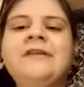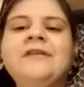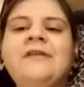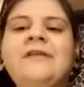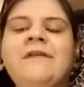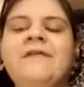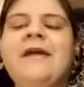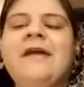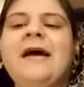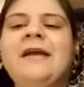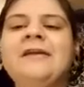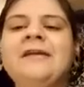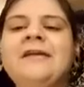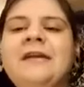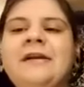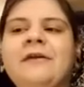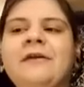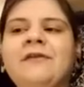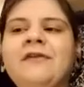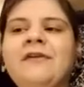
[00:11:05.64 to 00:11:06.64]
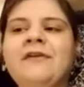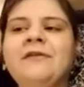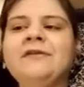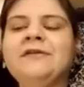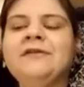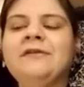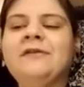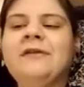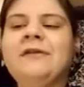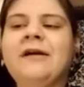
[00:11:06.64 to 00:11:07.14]
of that,
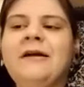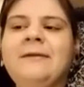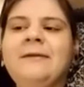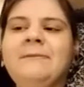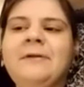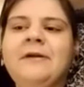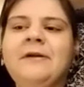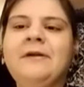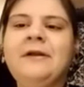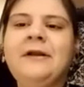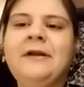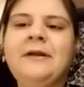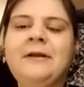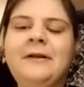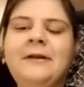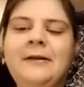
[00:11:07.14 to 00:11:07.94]
social time period.